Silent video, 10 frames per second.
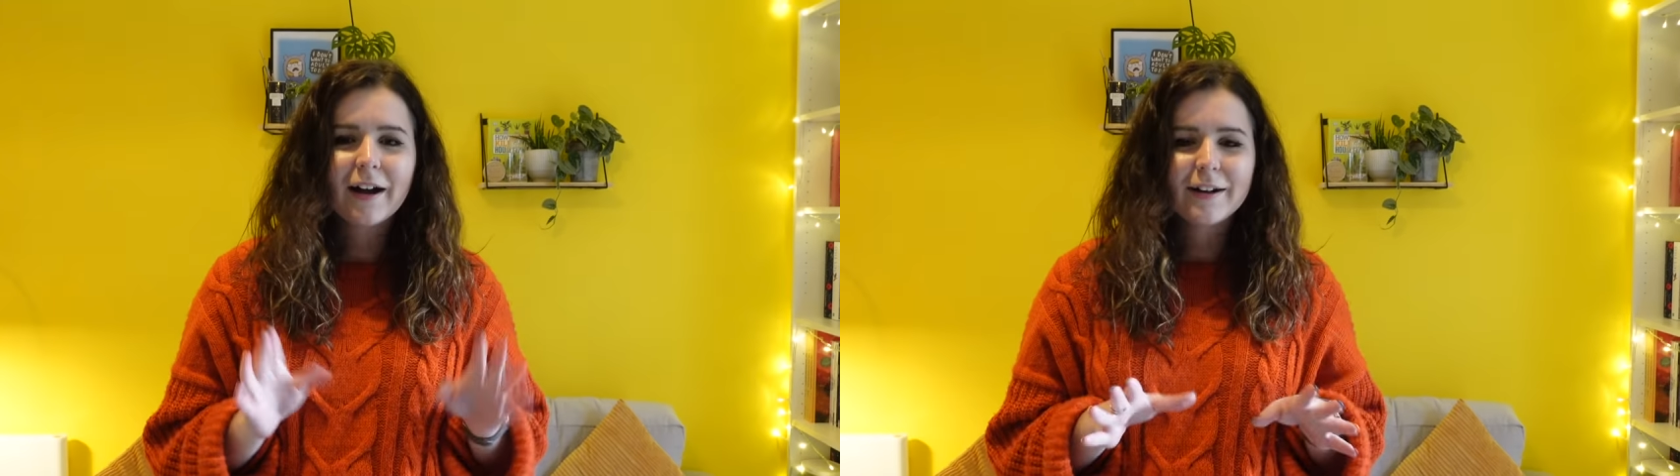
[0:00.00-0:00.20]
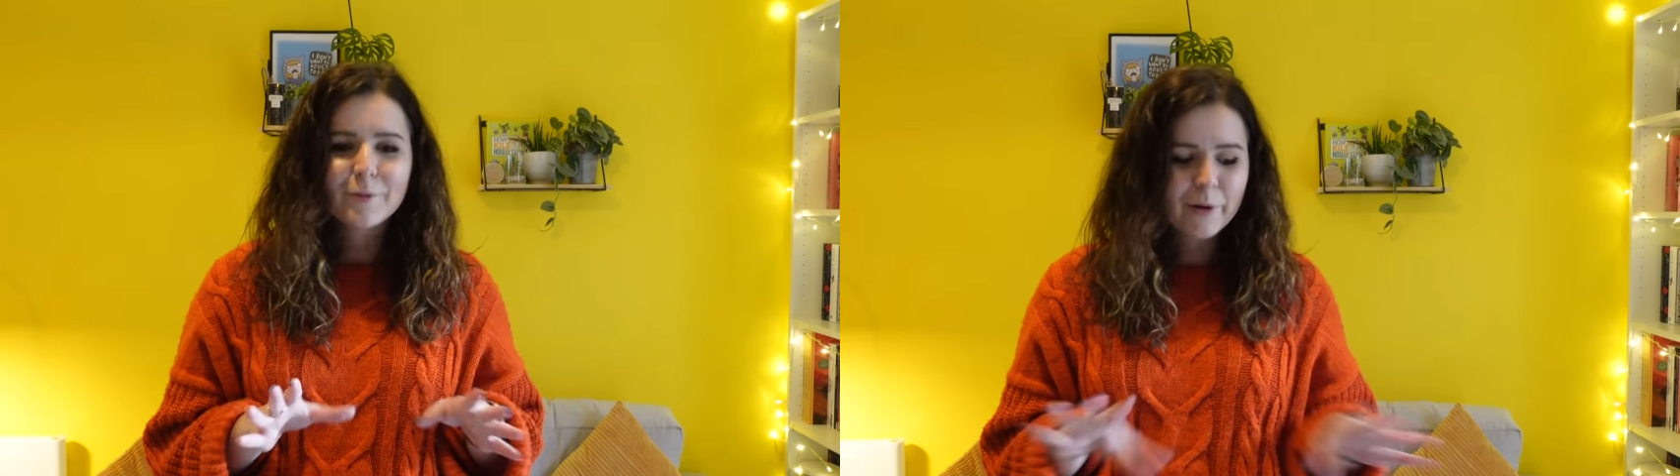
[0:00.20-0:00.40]

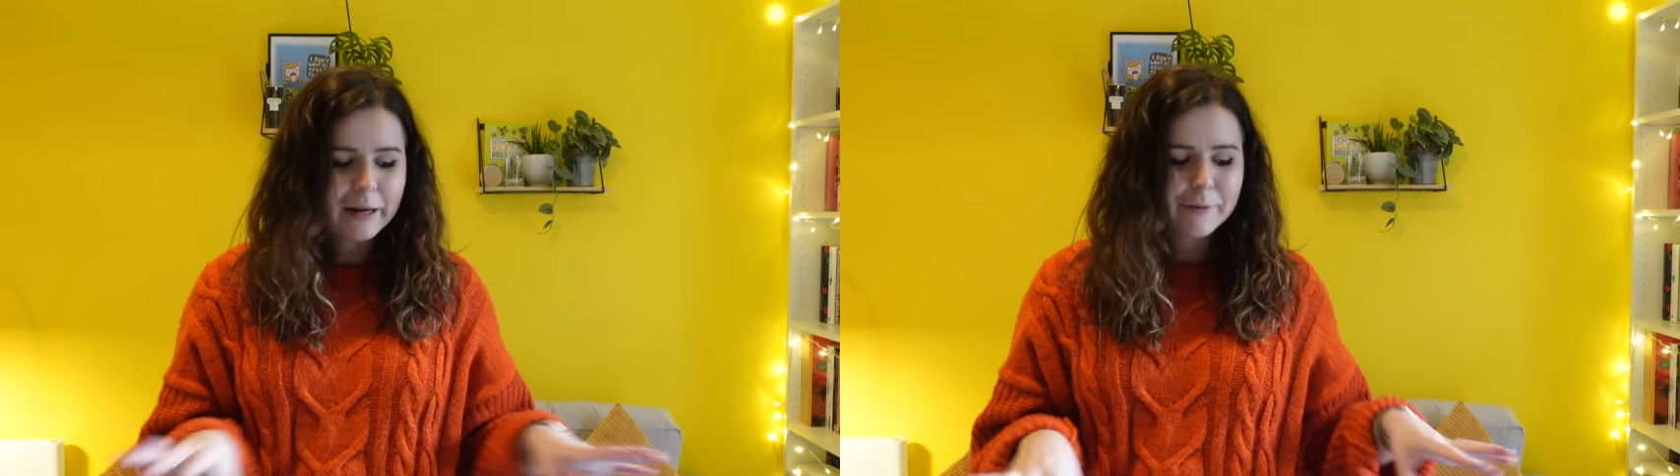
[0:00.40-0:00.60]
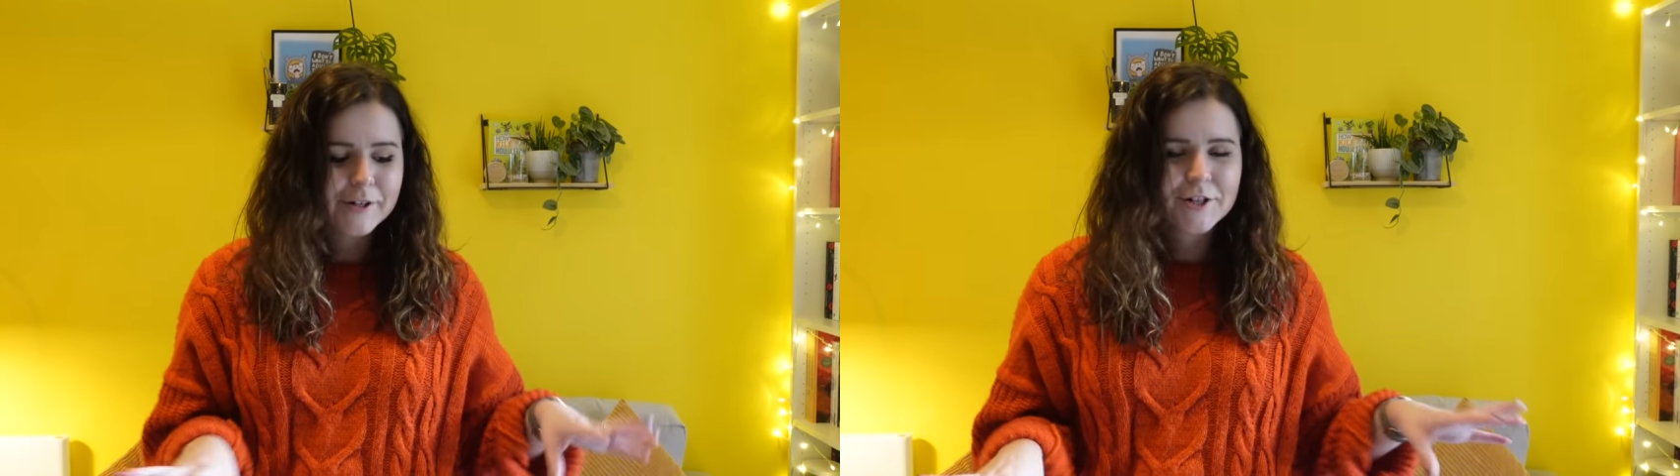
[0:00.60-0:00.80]
I
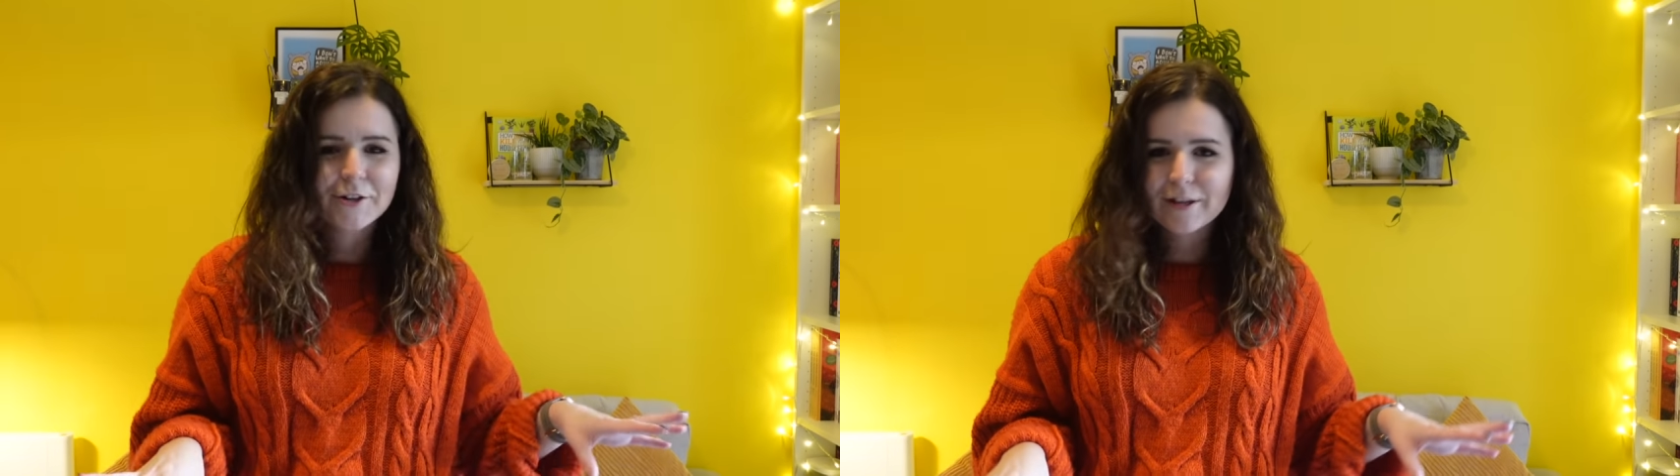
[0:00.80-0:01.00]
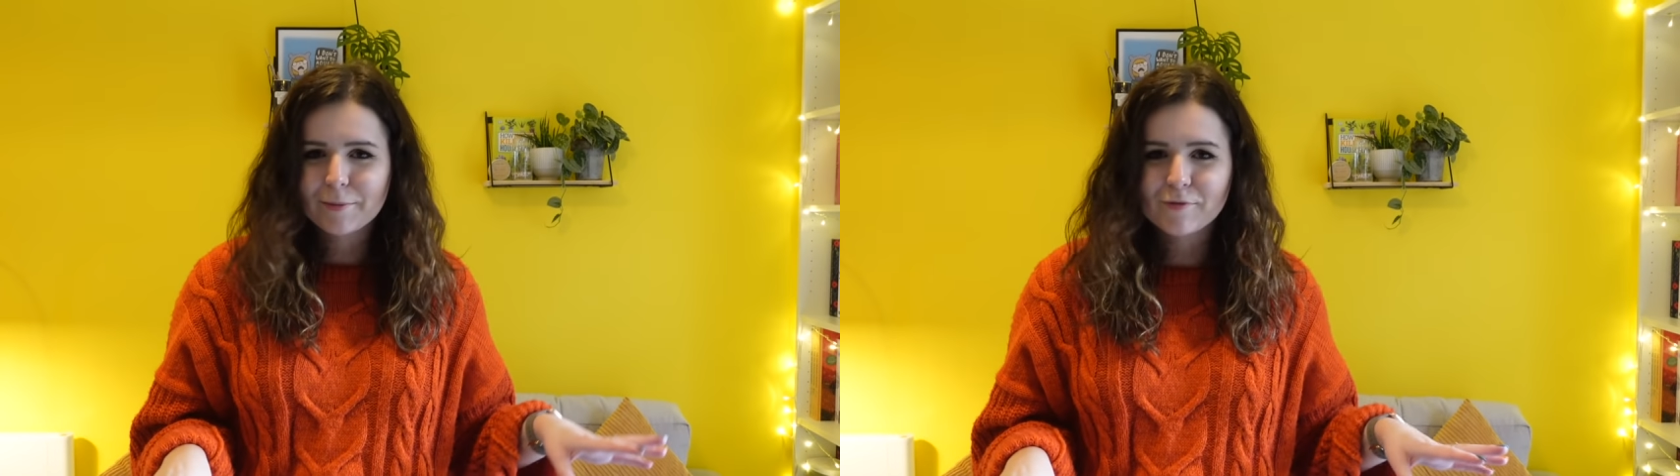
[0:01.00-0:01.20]
quickly want to show
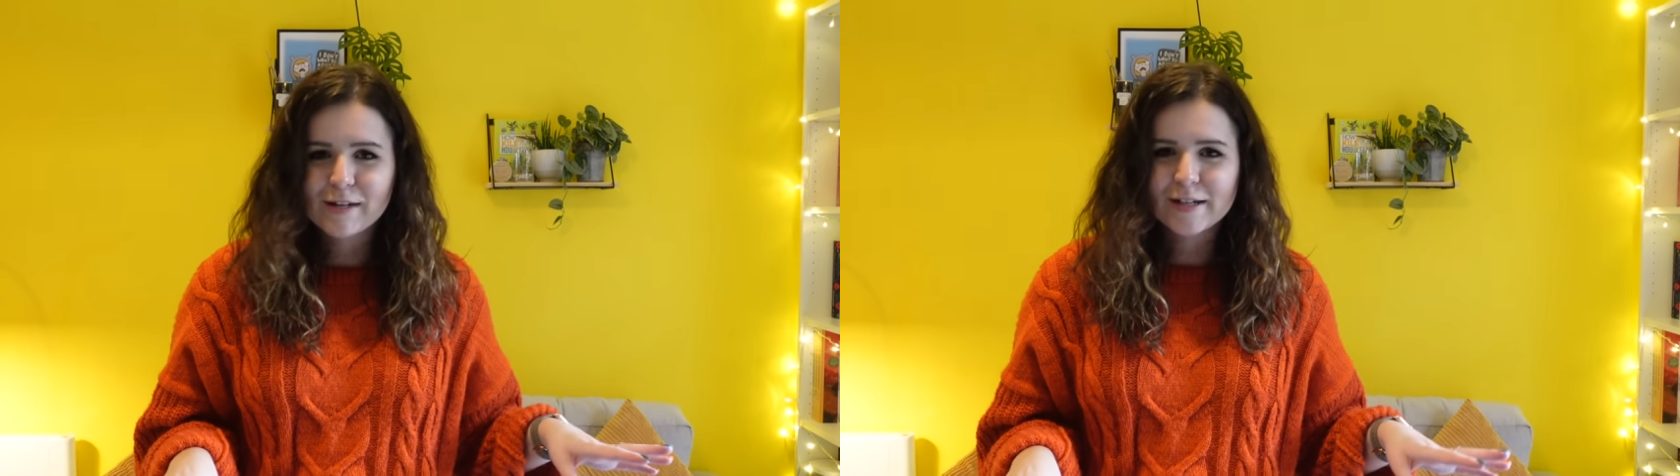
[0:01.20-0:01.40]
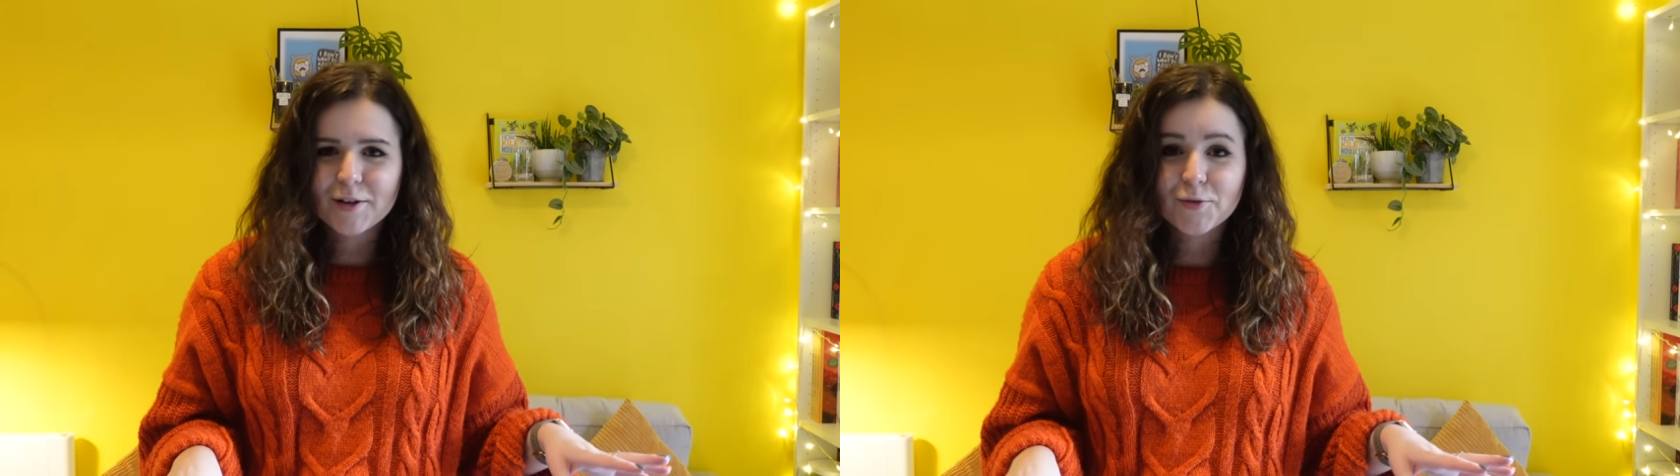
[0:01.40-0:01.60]
you a couple of
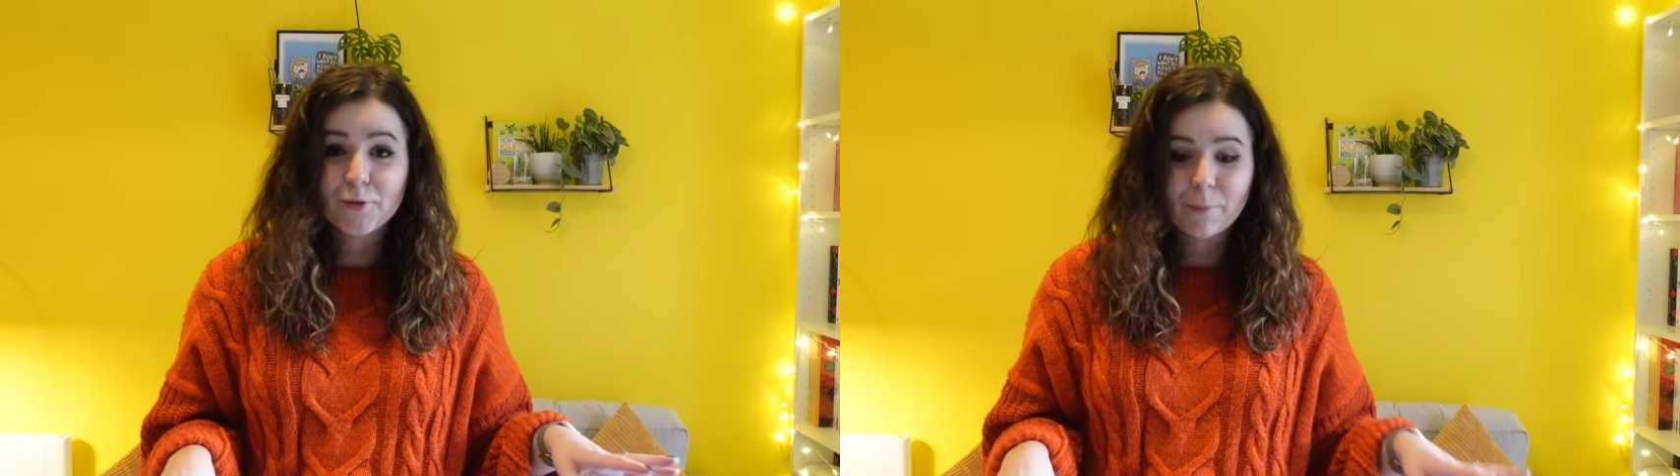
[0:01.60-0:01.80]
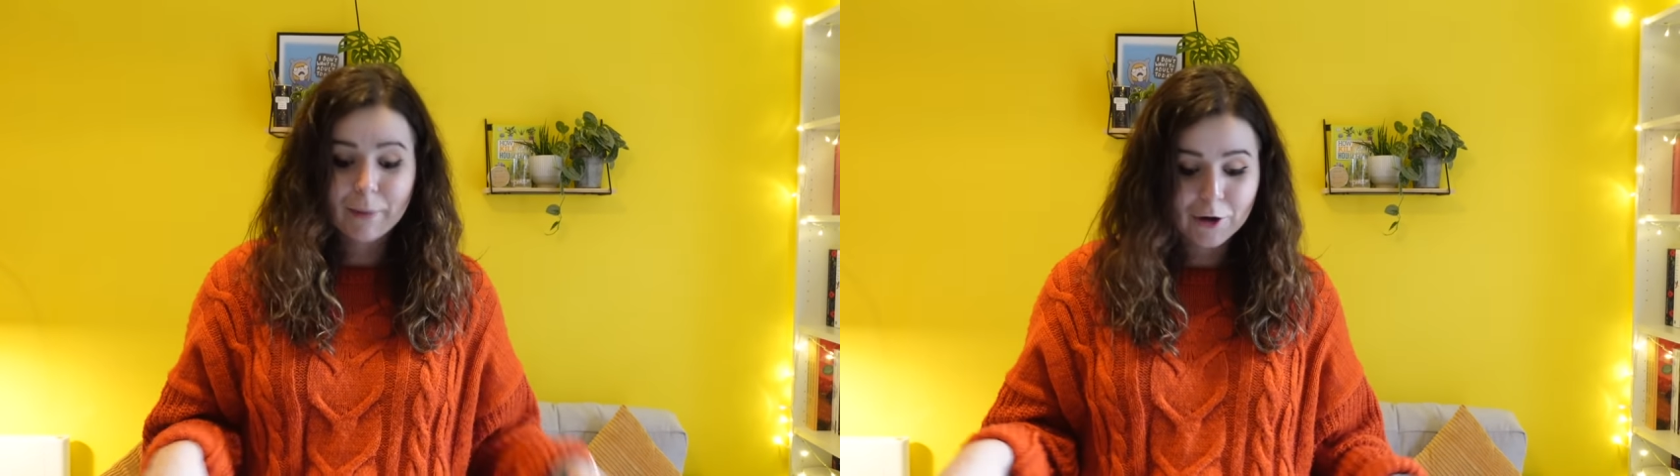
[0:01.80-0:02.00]
details
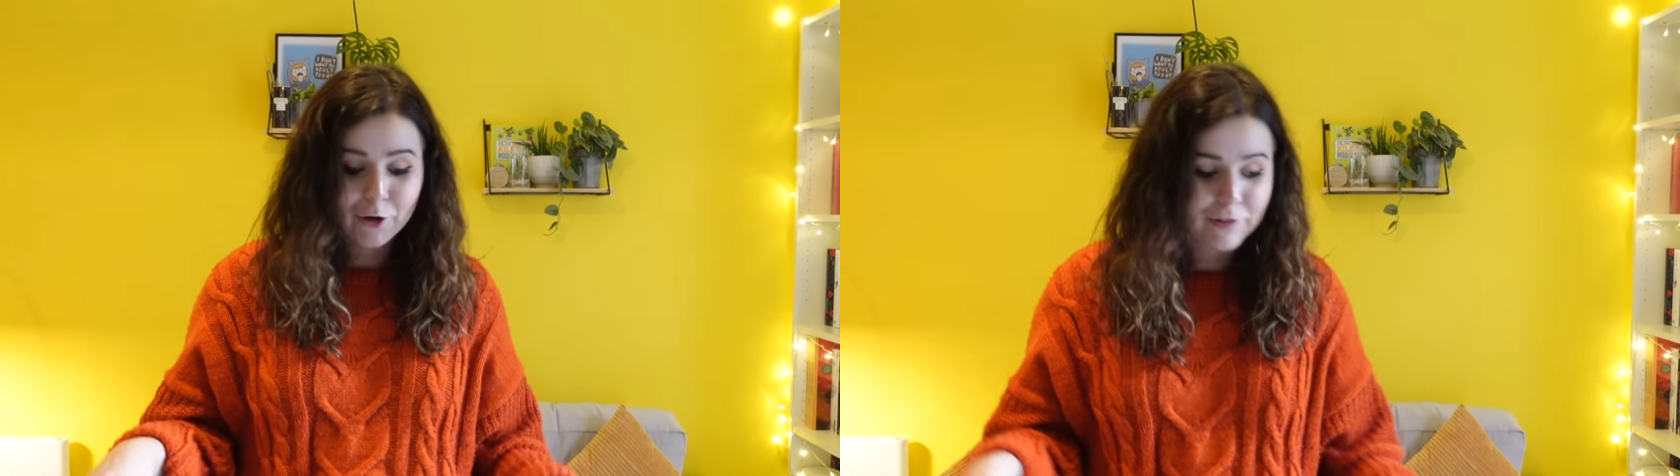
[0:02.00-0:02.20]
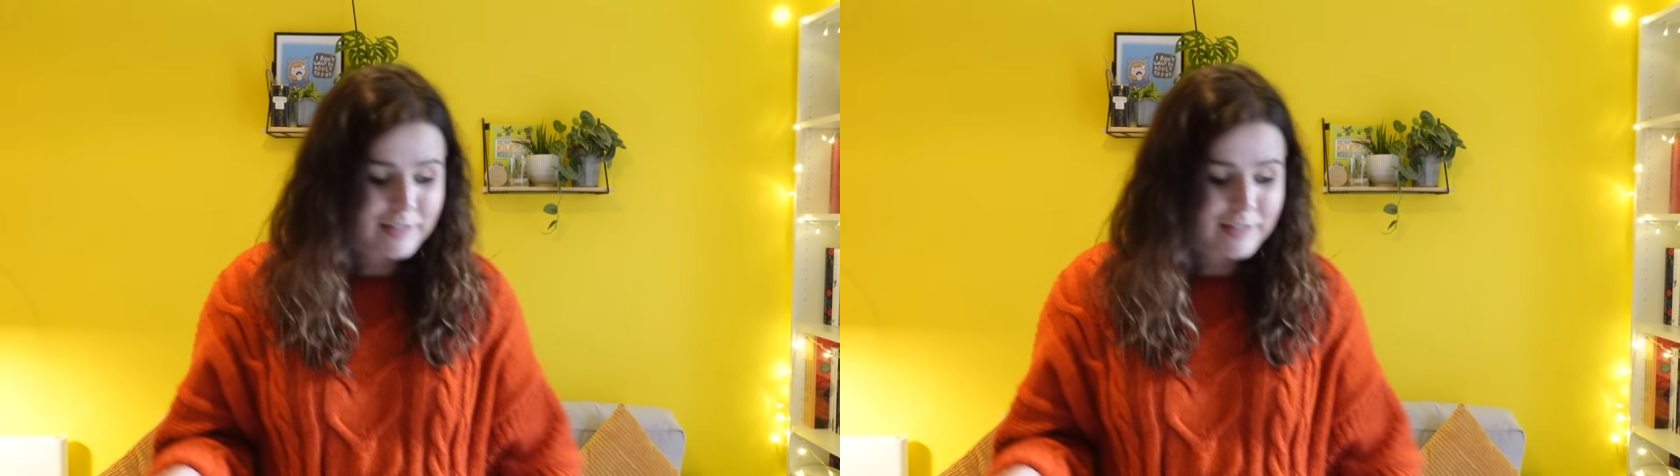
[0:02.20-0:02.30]
from my coffee